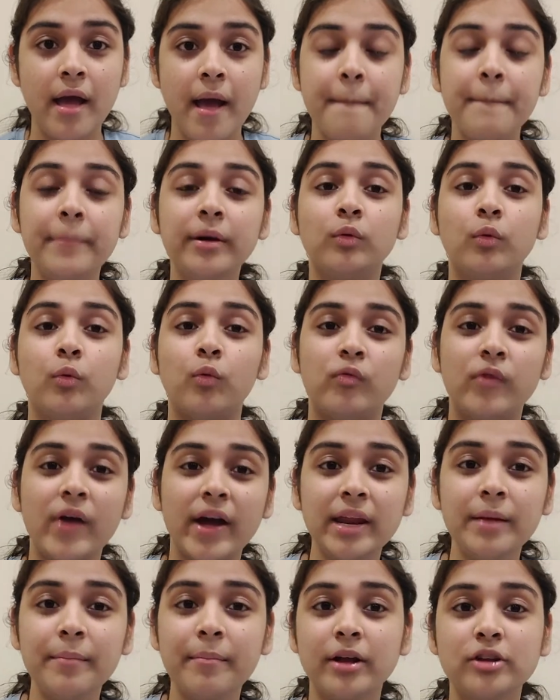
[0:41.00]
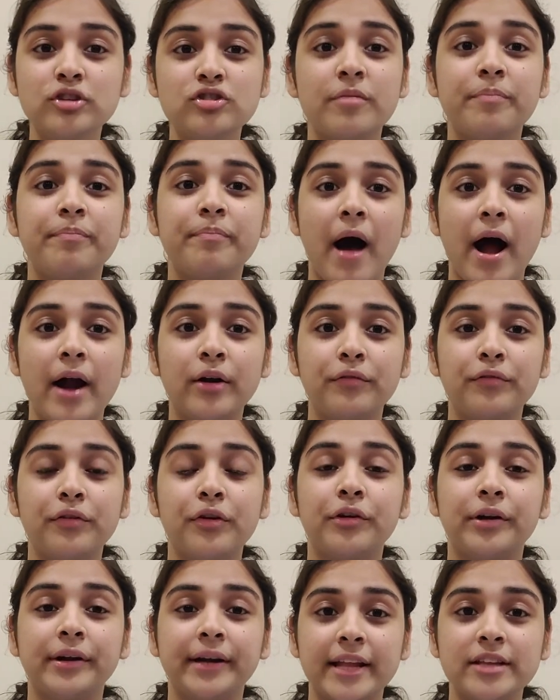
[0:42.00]
but very much a part of your
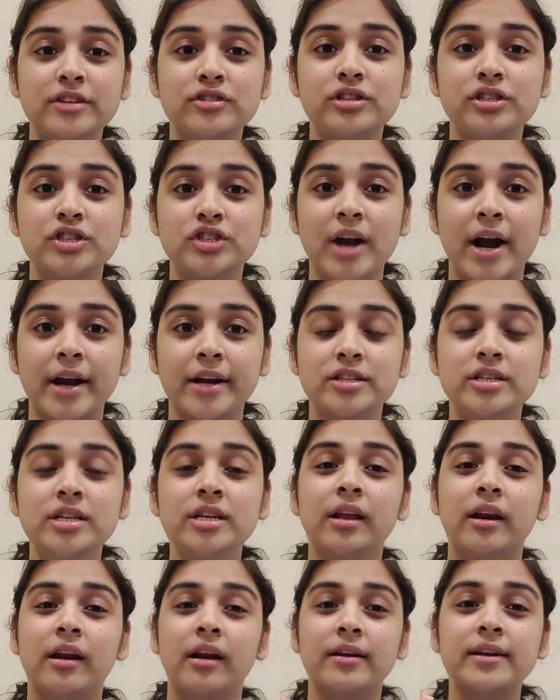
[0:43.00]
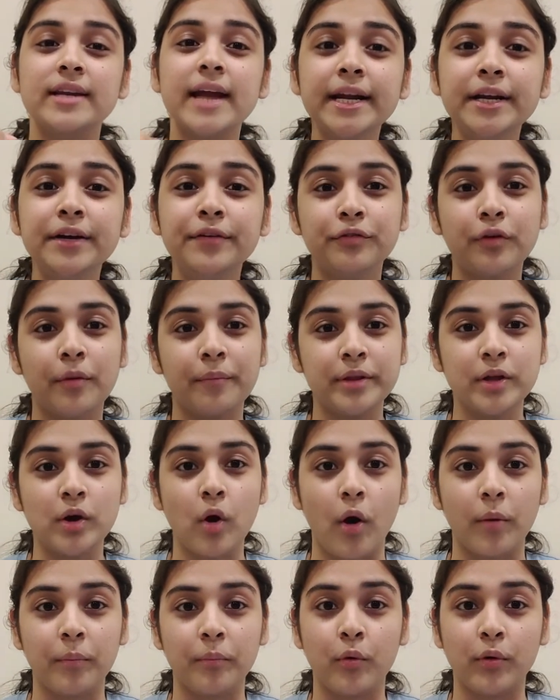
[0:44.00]
retention strategy right from the
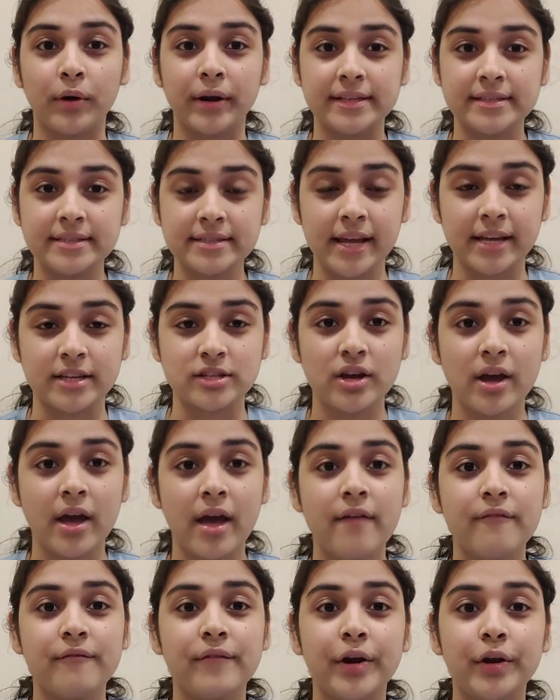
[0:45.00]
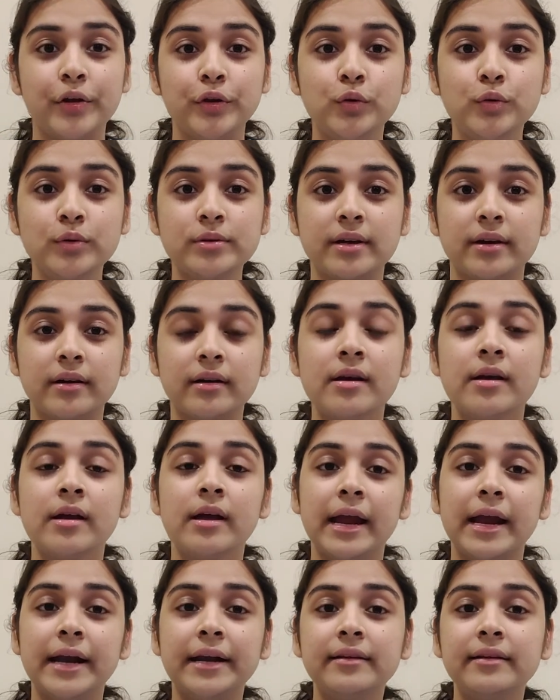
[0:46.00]
onboarding stage when a user
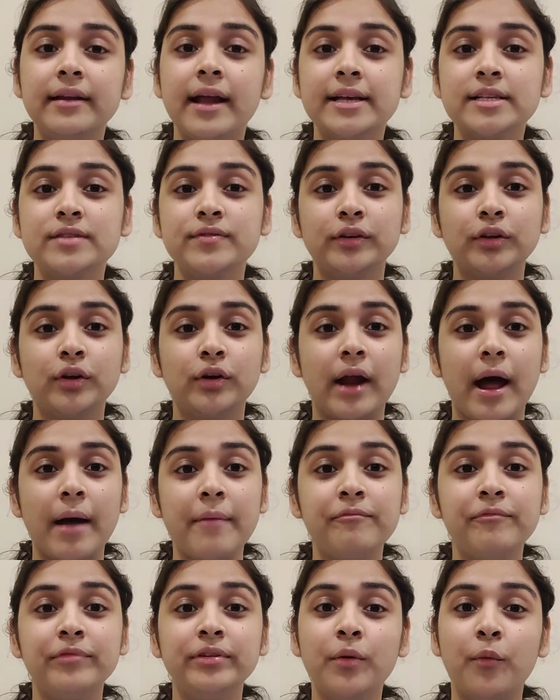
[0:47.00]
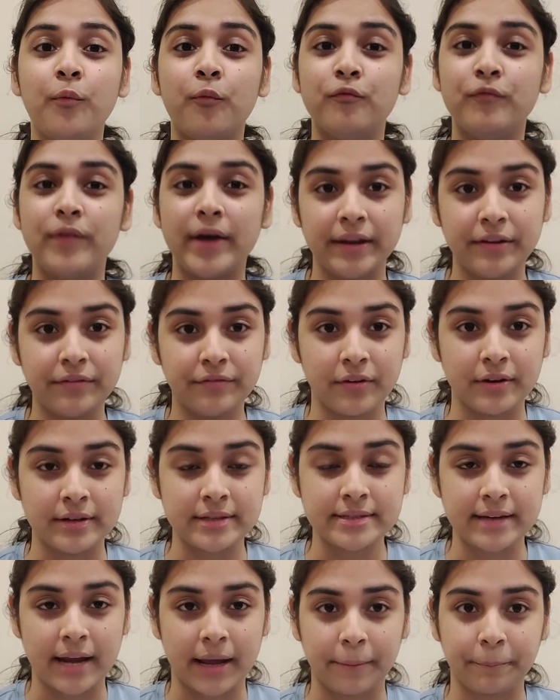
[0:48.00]
interacts with your app for the very
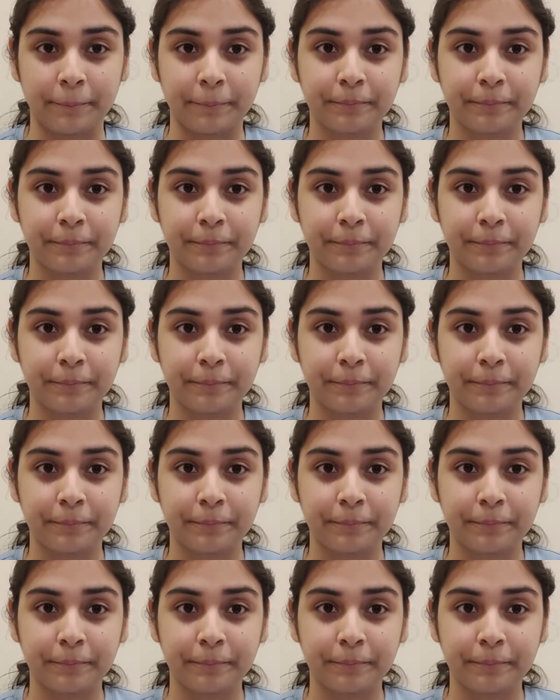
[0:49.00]
first time.